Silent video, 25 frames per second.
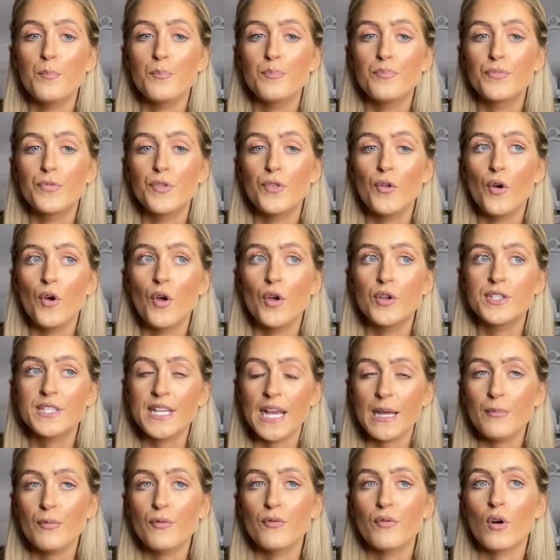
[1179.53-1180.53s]
the
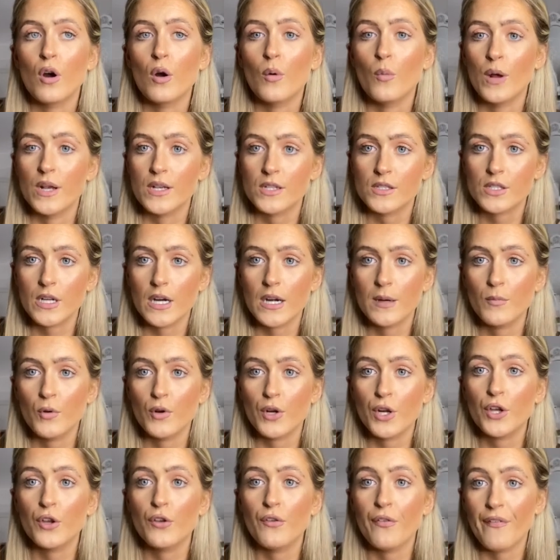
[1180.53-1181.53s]
day before our wing
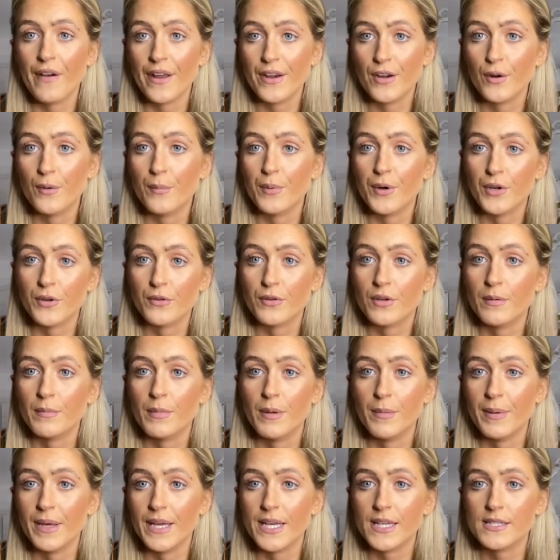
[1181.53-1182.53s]
ceremony, you find out where you're going to
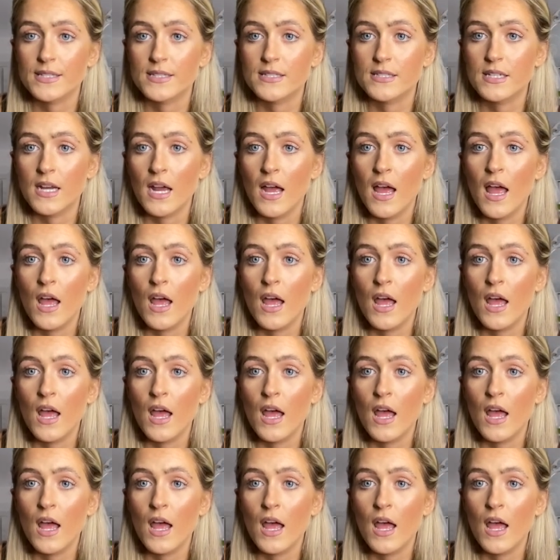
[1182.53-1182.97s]
be based.